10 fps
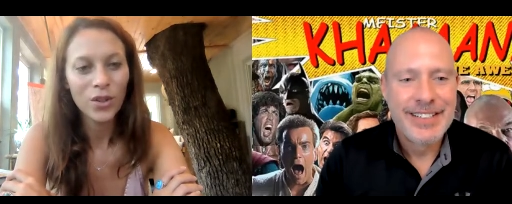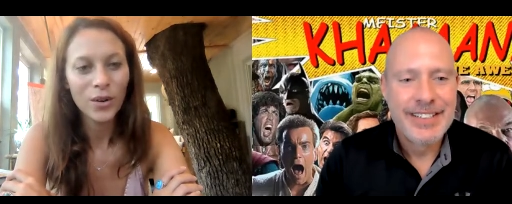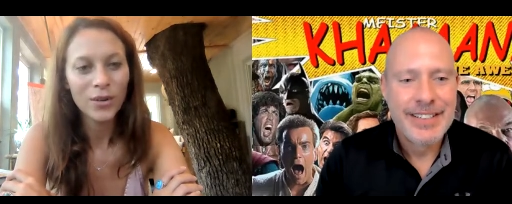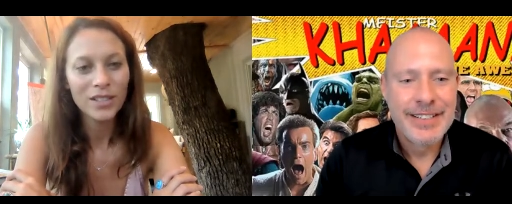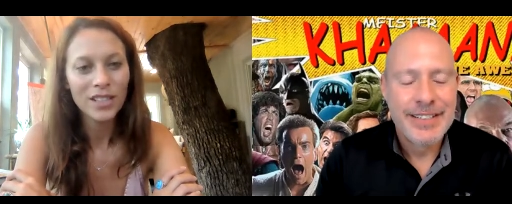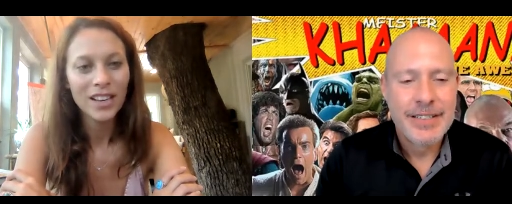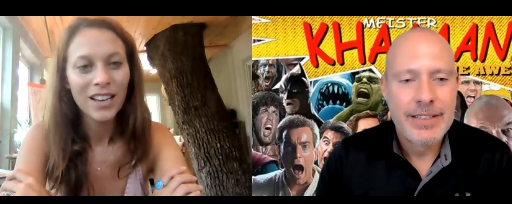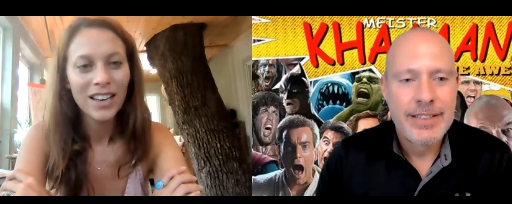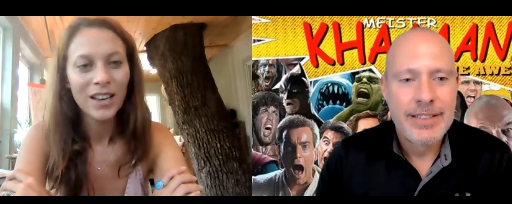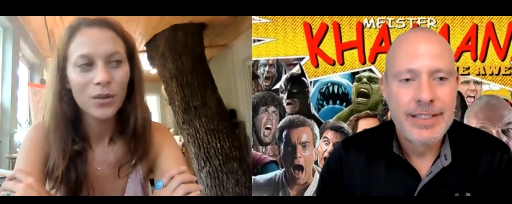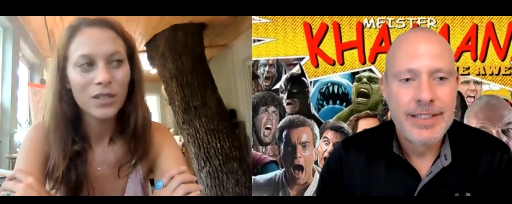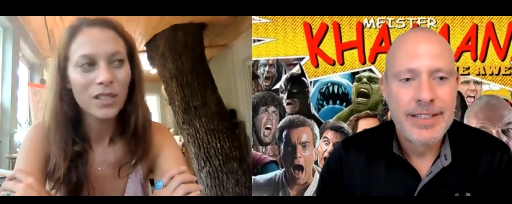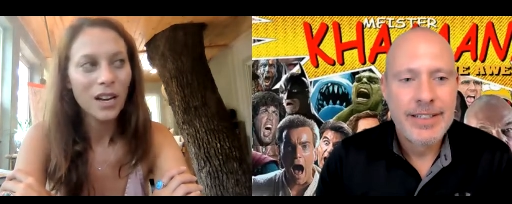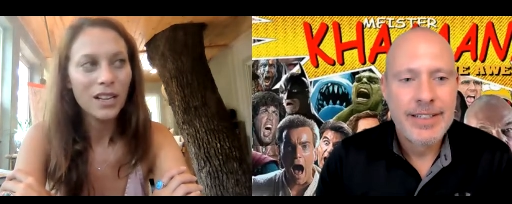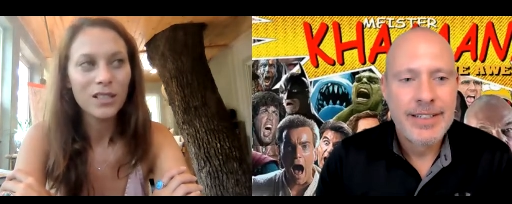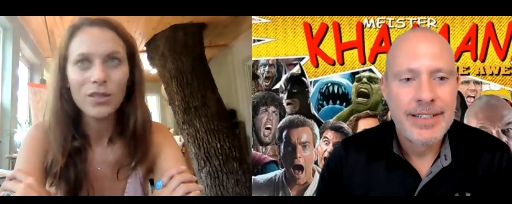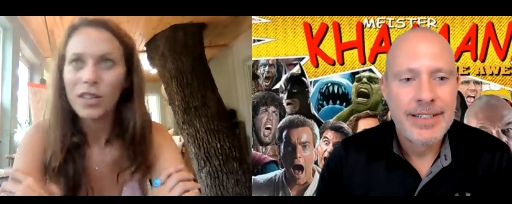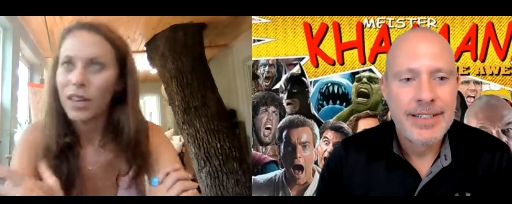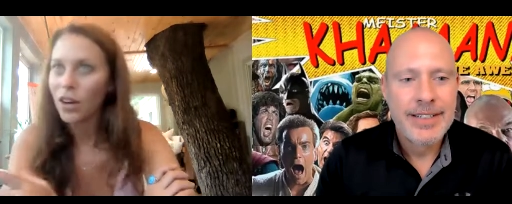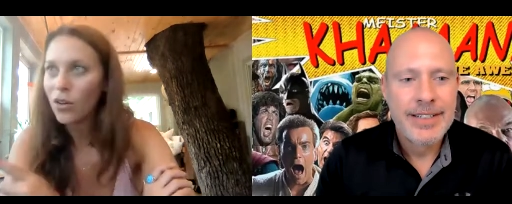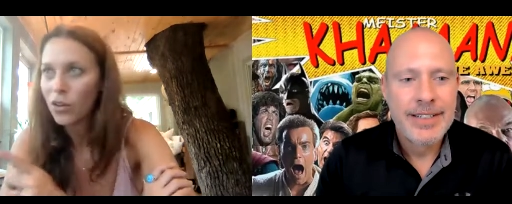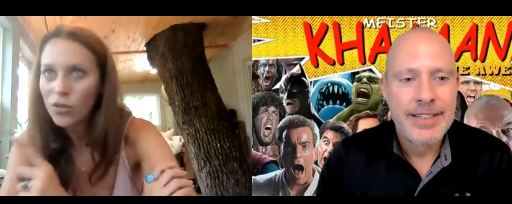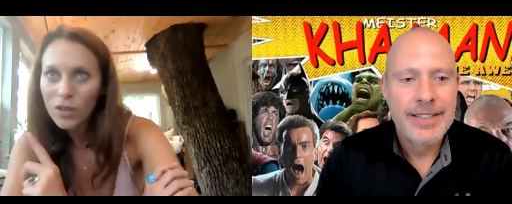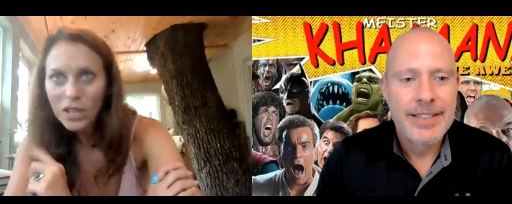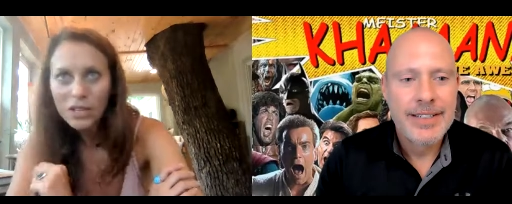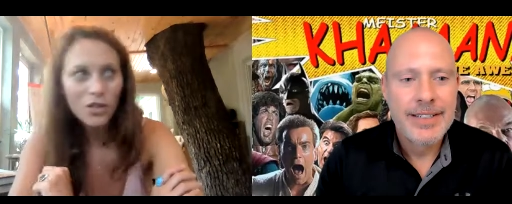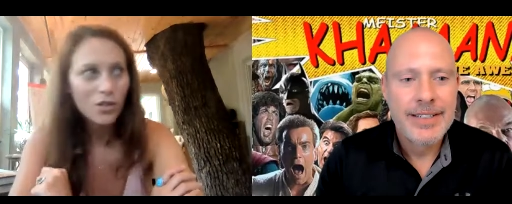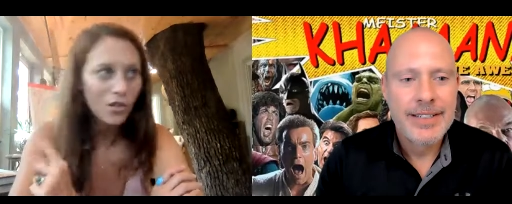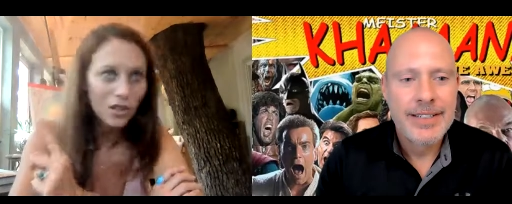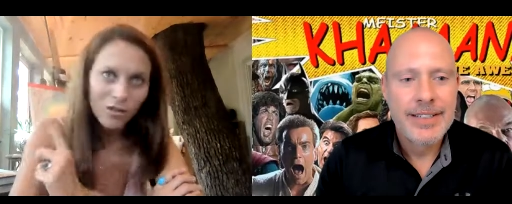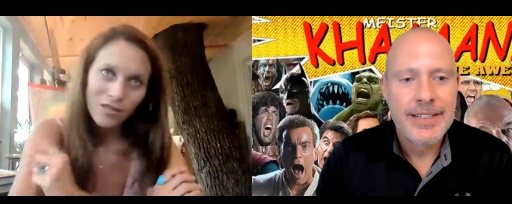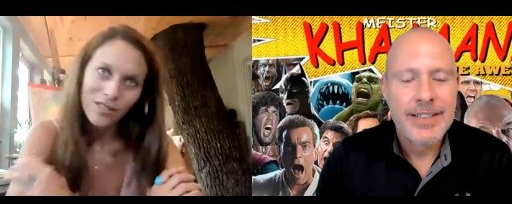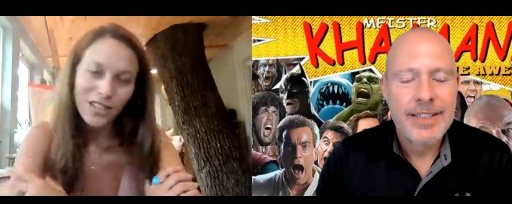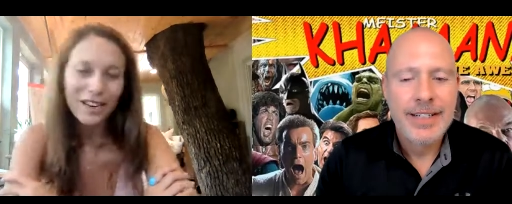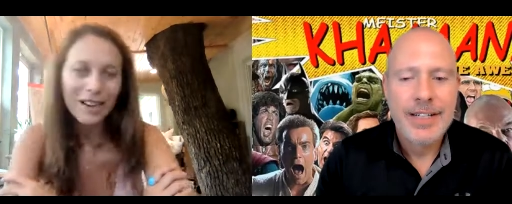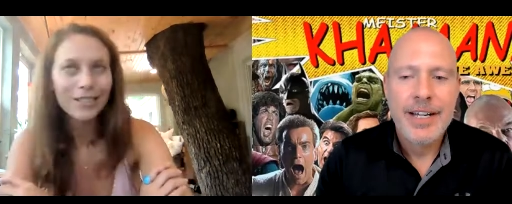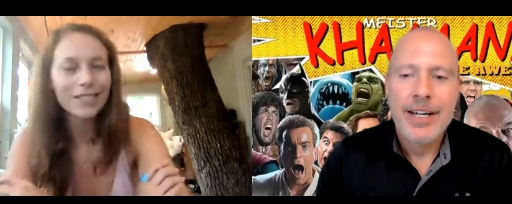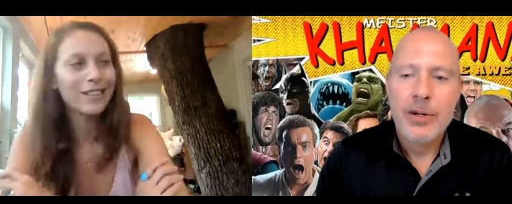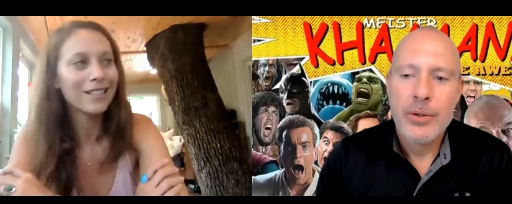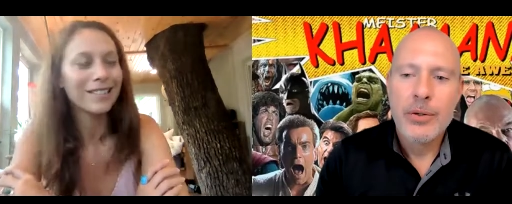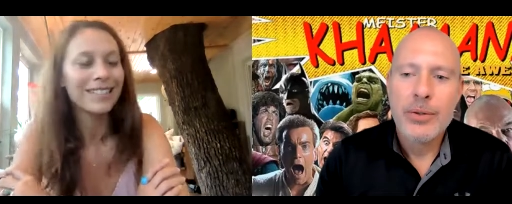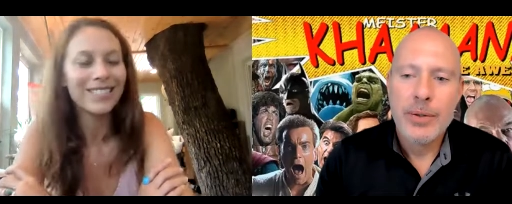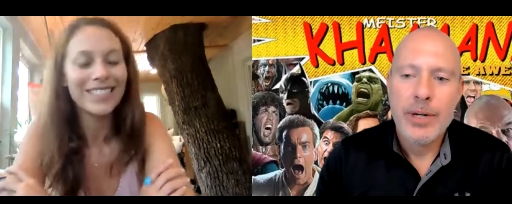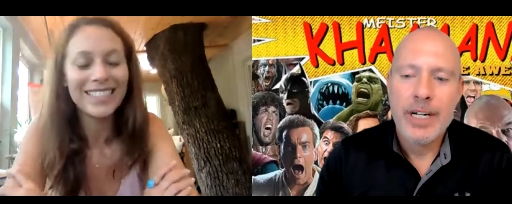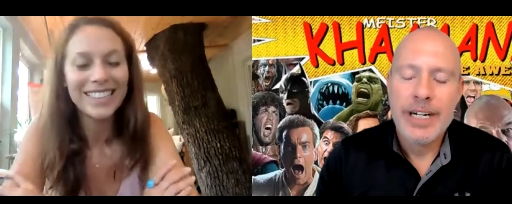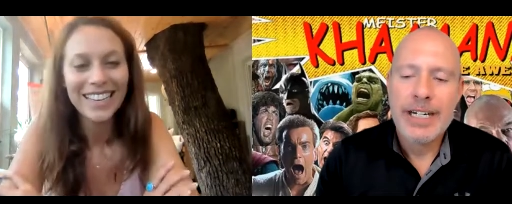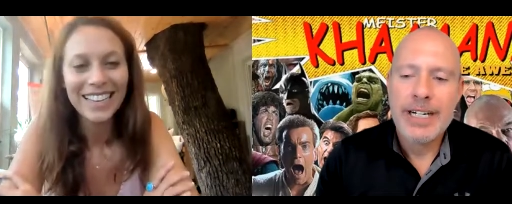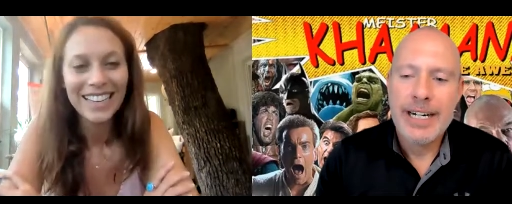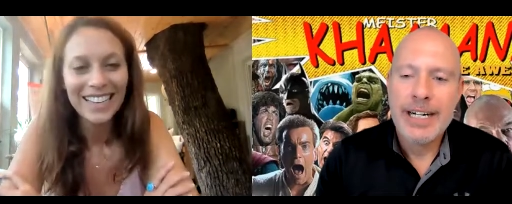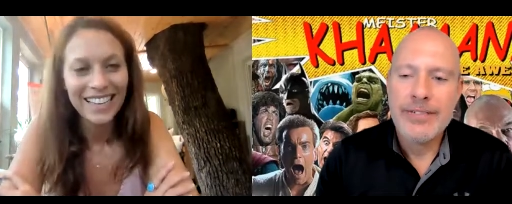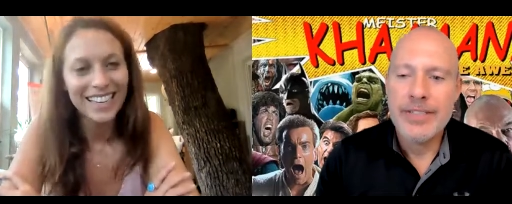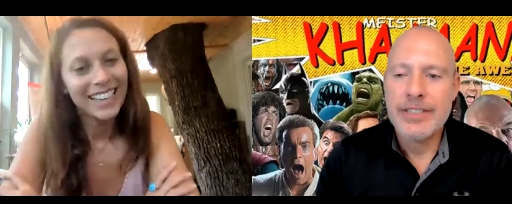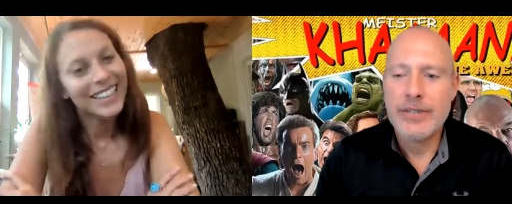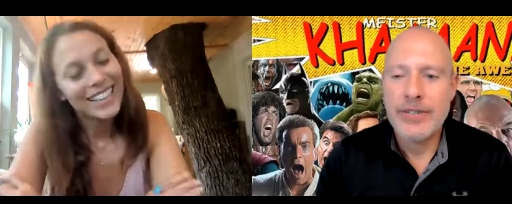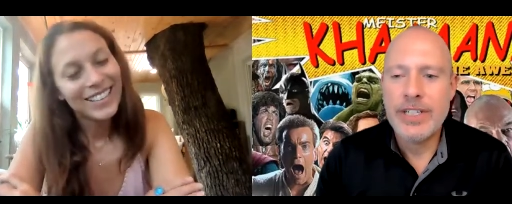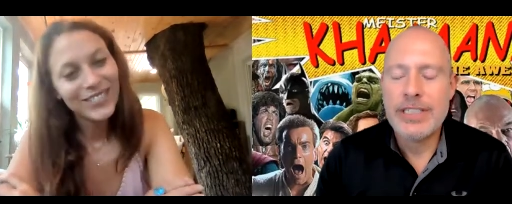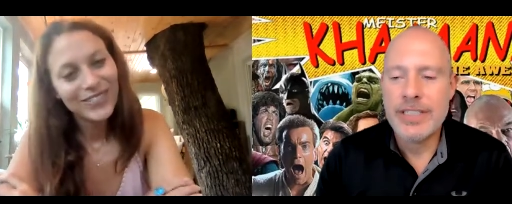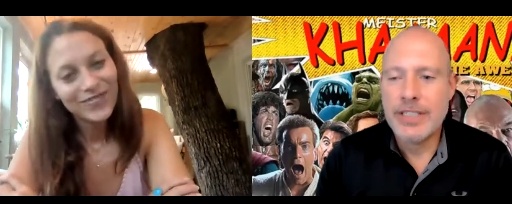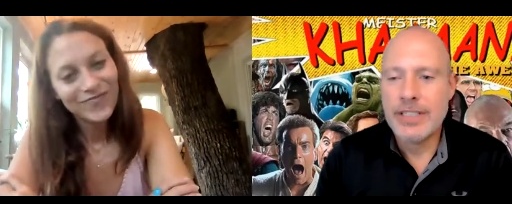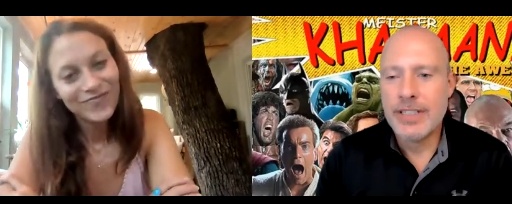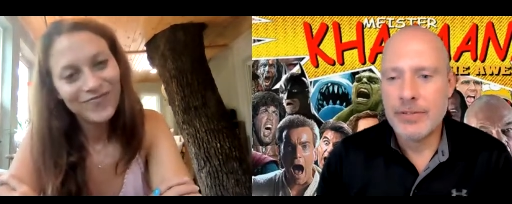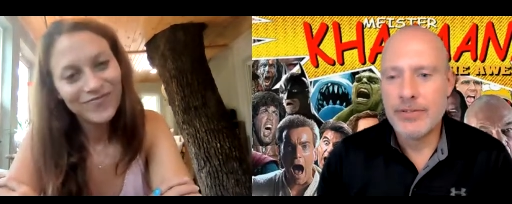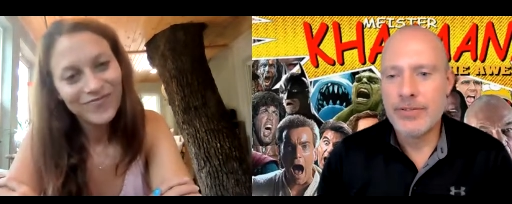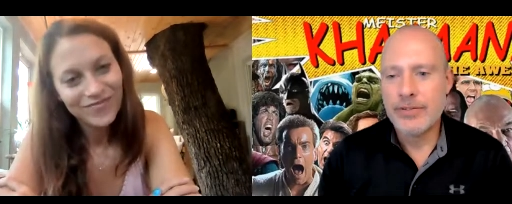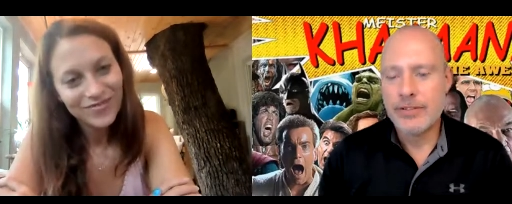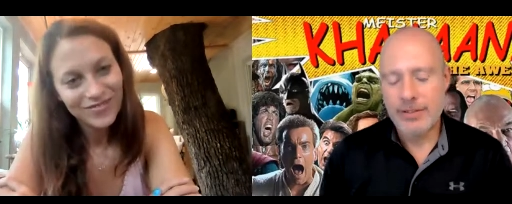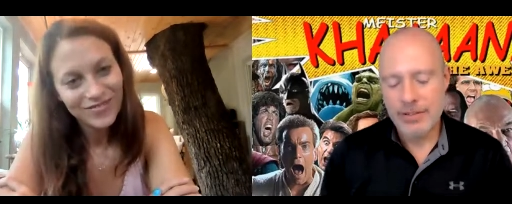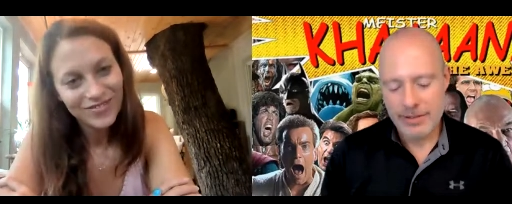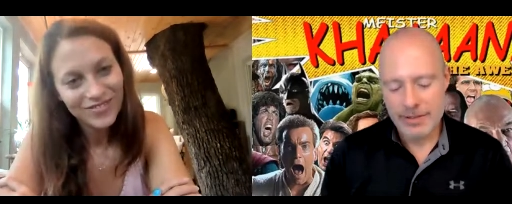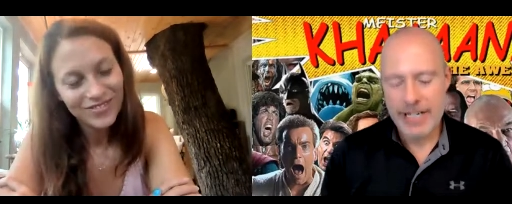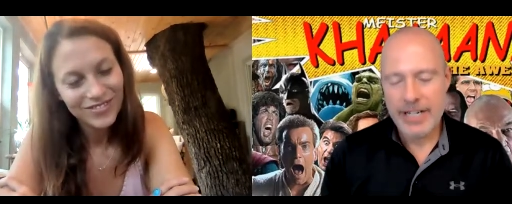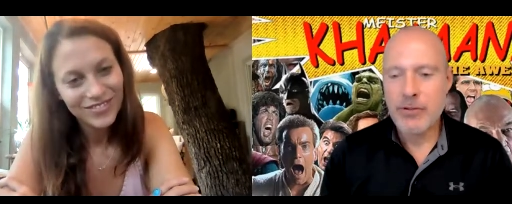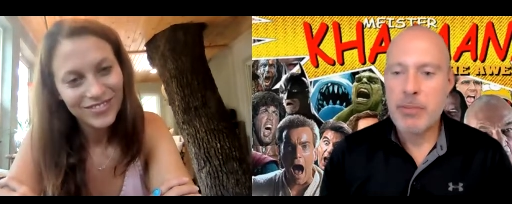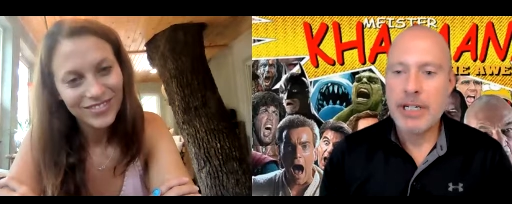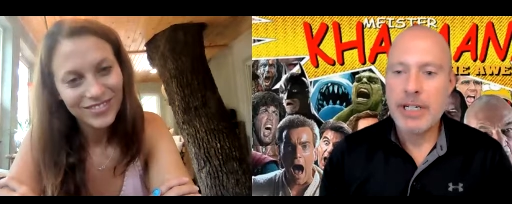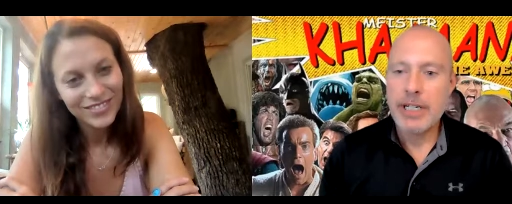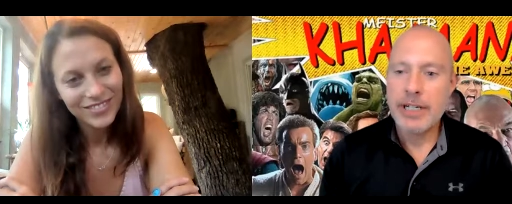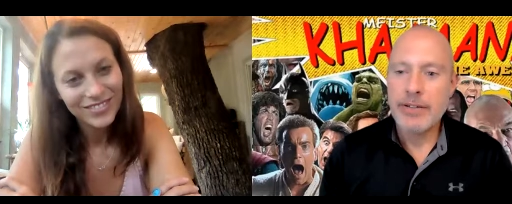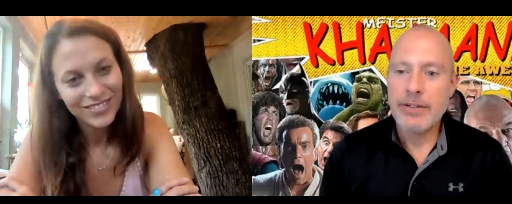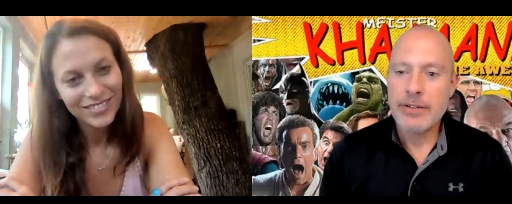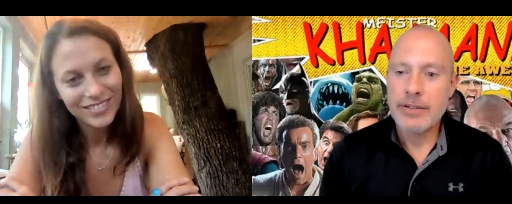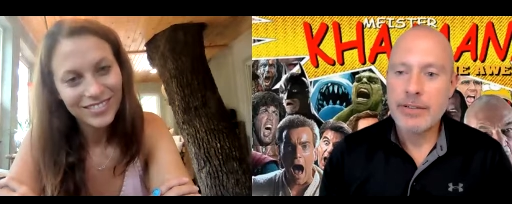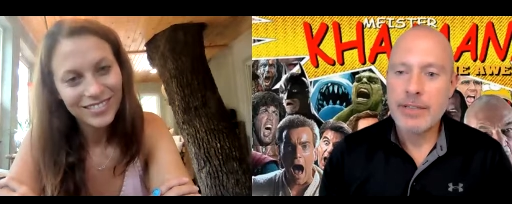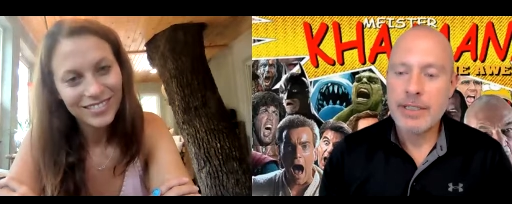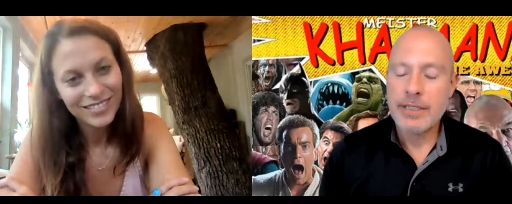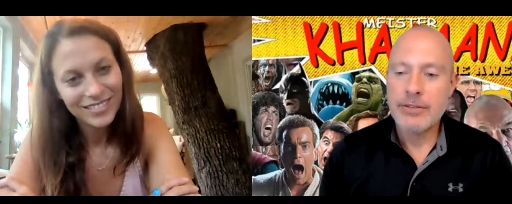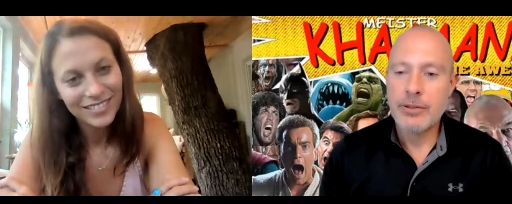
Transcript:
Speaker 1: that was it was nice. It was like, oh, you knit too, you you know. So it was.
Speaker 2: I, I have this vision of everybody in their uh,